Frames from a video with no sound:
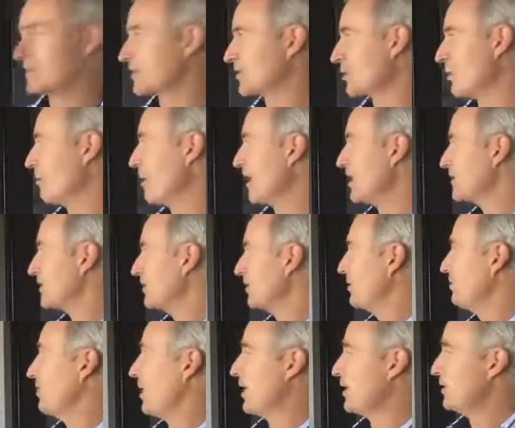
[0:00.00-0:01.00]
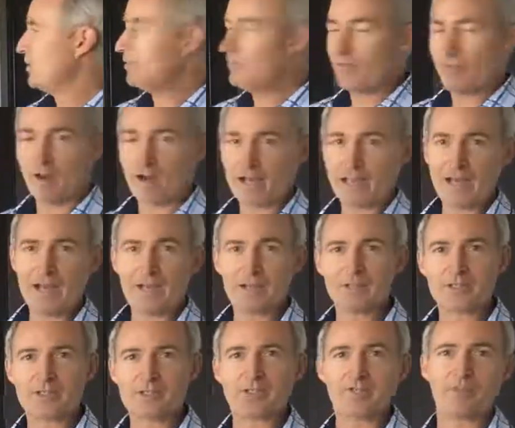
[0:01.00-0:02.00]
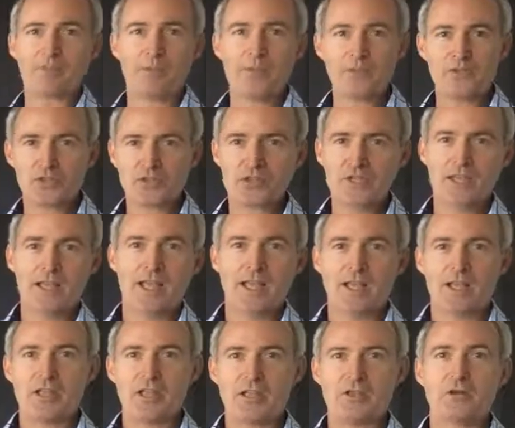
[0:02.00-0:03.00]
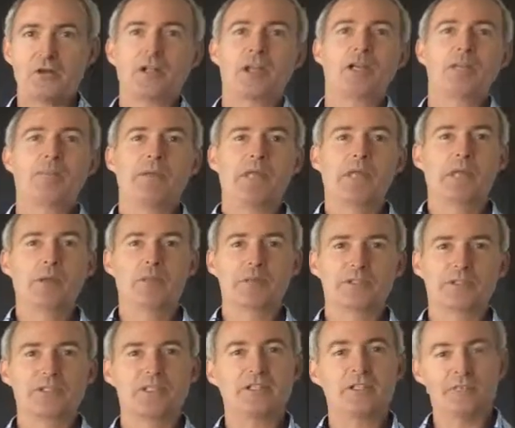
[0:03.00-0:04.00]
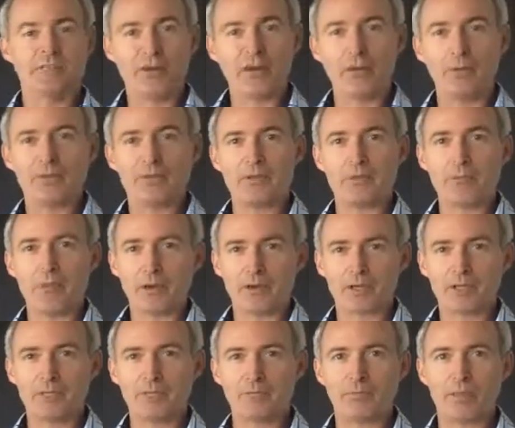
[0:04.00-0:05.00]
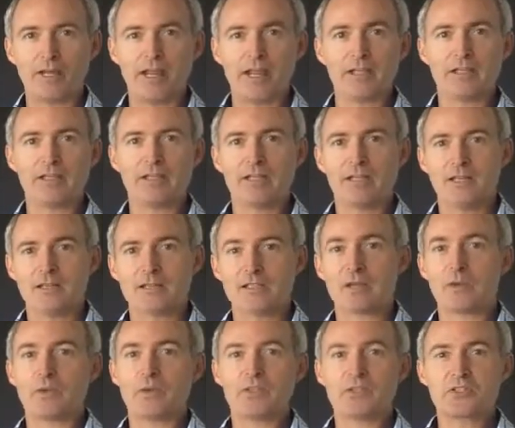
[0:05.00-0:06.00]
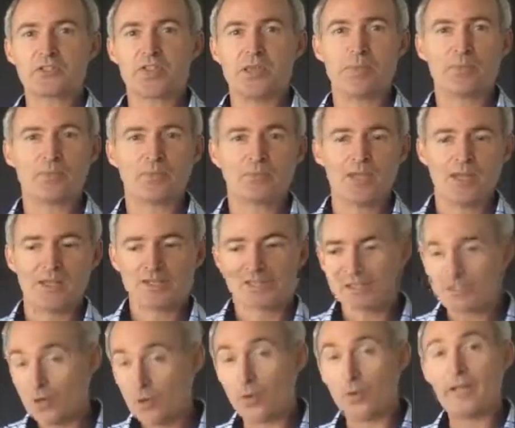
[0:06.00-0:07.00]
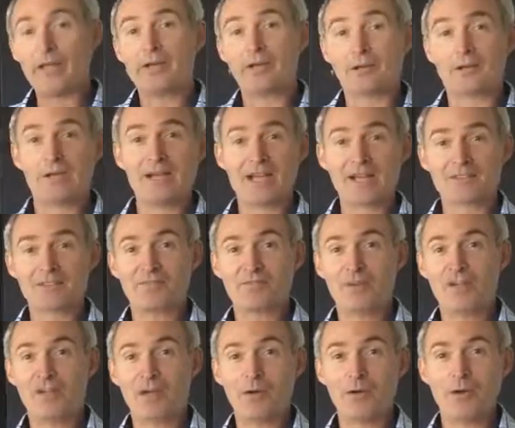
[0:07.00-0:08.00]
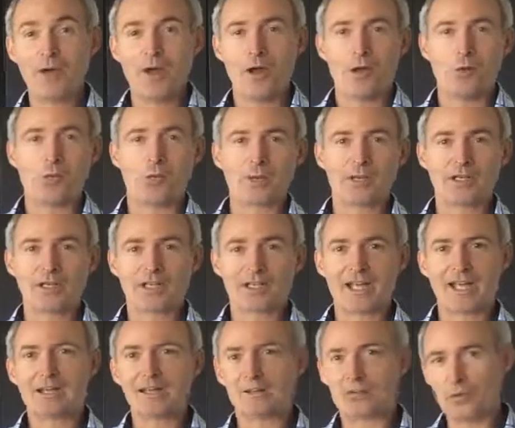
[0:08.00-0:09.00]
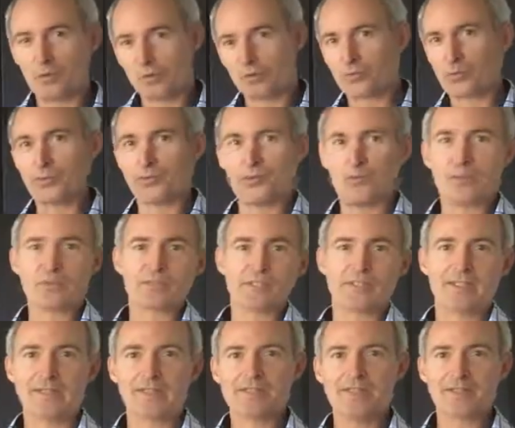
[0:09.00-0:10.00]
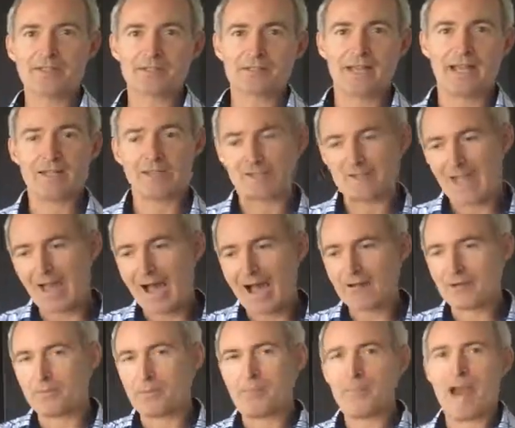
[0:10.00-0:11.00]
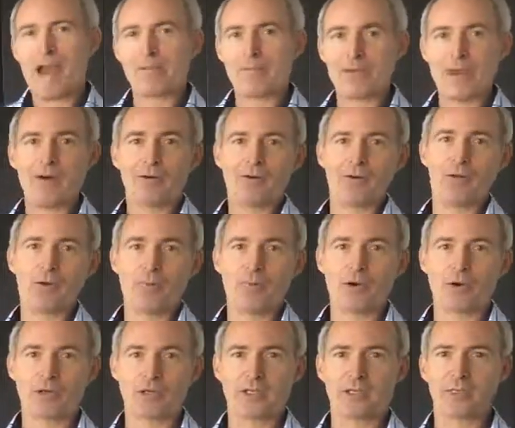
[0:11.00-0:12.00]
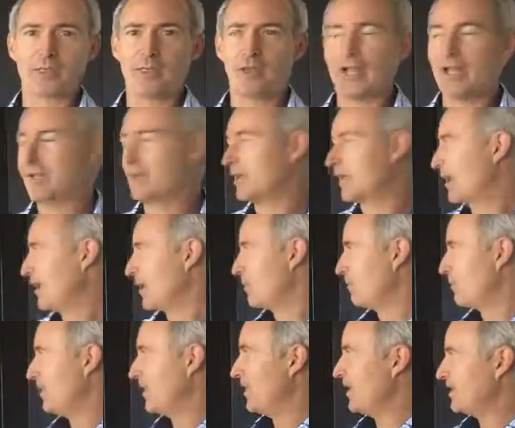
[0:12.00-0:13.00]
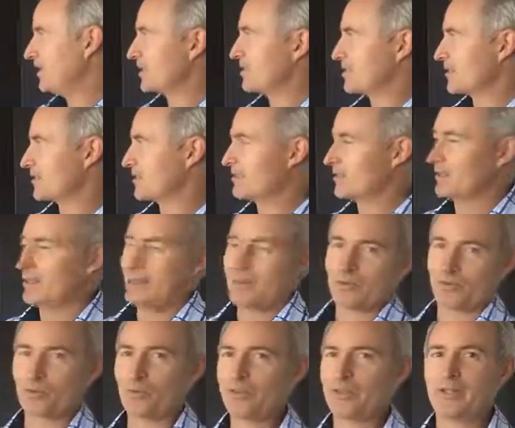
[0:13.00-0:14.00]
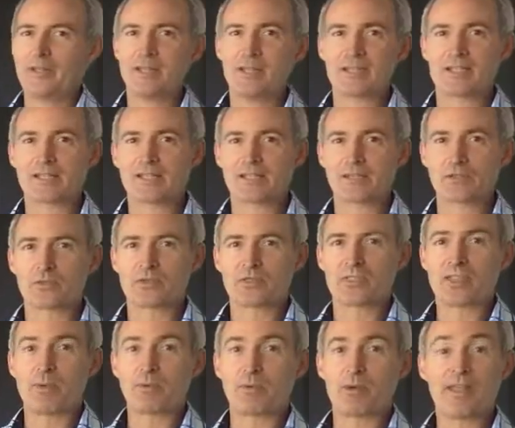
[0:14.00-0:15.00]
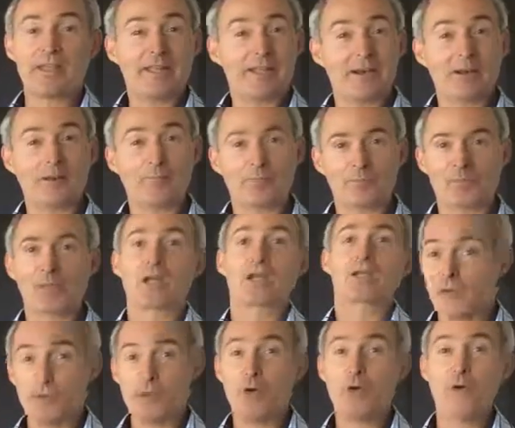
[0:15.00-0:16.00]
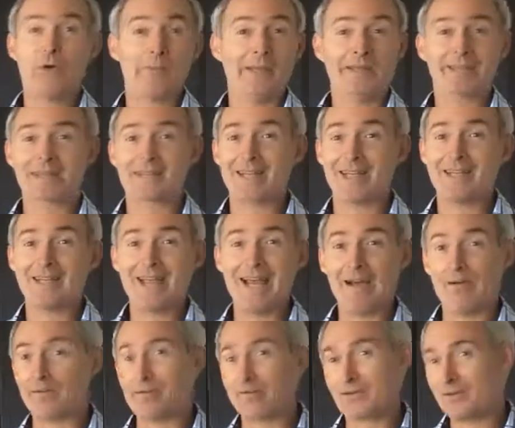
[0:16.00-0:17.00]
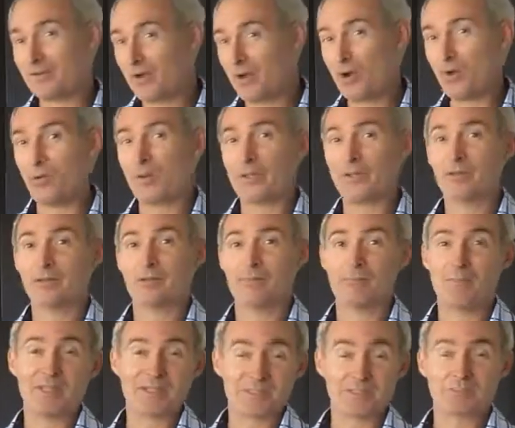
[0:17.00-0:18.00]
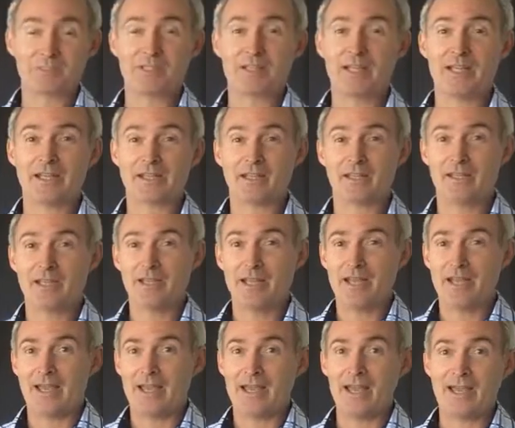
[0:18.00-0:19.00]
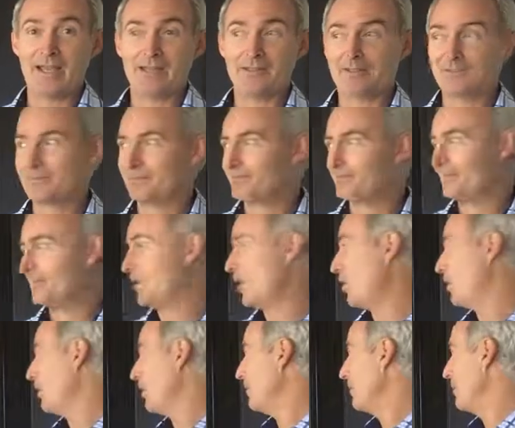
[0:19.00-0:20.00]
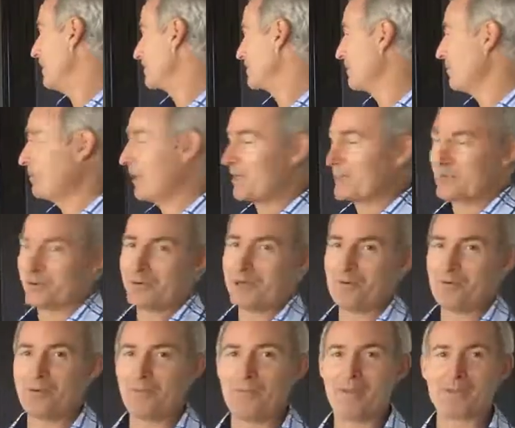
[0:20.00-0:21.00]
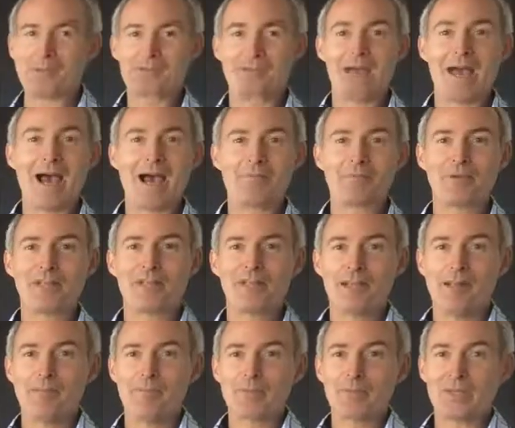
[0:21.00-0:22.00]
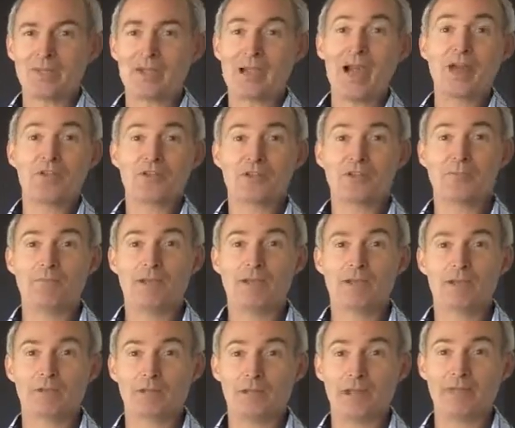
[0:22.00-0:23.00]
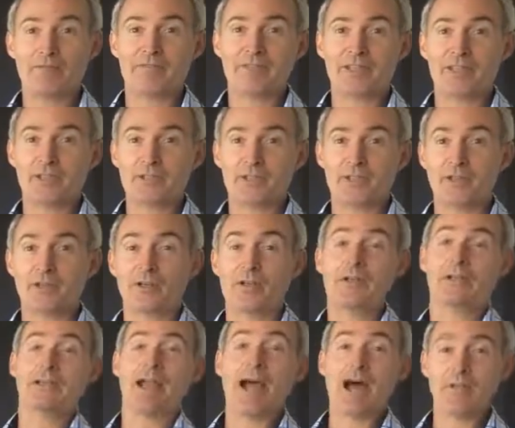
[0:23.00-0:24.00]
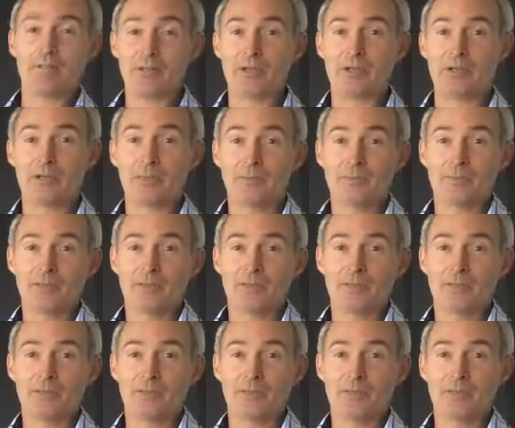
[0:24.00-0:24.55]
So basically, by you finding out this information, you're going to be able to develop the marketing plan to reach them. So in our next video, we're going to kind of go through those details as to how to map out a marketing plan. But this is really the essential step right here. Know them inside and out. Know what makes them tick, and know what makes them angry, what makes them happy, and how you can make their life easier and happier.